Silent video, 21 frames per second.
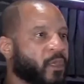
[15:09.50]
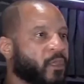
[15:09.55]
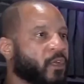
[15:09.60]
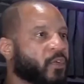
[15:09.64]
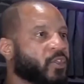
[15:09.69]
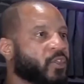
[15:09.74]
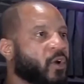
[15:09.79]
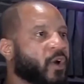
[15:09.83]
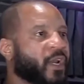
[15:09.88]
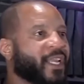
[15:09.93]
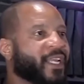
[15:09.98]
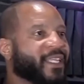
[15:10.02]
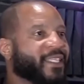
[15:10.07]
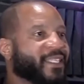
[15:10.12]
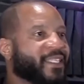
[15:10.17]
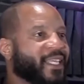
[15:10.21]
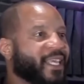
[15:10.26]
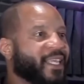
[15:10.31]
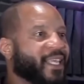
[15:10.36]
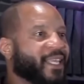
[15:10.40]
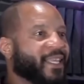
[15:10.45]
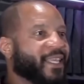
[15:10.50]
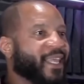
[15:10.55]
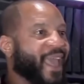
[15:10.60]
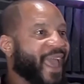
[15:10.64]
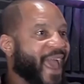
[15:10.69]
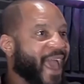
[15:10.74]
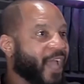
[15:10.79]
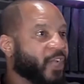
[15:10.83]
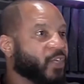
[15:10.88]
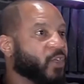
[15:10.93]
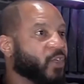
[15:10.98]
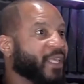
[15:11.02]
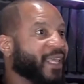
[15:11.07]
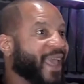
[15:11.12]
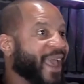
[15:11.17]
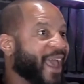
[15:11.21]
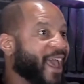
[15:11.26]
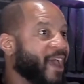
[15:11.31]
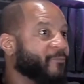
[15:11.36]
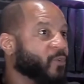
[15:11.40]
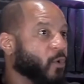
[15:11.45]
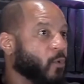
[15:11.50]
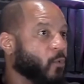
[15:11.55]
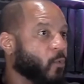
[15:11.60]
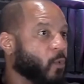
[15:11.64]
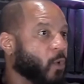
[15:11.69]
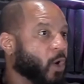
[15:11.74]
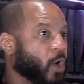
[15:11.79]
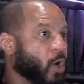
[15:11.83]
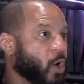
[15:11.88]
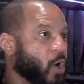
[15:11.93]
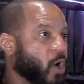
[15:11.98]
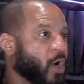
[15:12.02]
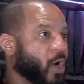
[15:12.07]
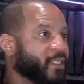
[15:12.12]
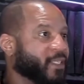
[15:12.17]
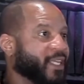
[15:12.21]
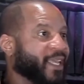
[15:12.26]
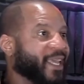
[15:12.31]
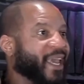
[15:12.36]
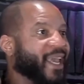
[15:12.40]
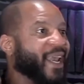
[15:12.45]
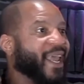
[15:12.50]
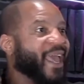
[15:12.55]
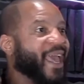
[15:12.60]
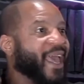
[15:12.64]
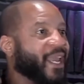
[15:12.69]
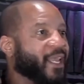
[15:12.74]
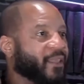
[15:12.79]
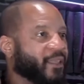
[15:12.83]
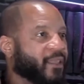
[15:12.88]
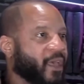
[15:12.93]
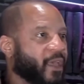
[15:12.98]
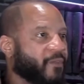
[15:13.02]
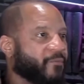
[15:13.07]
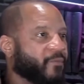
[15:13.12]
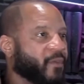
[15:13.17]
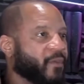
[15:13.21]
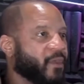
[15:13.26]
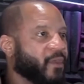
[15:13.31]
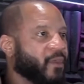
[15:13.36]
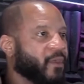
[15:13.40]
They're starting to see that they actually have to work hard to get ahead in life.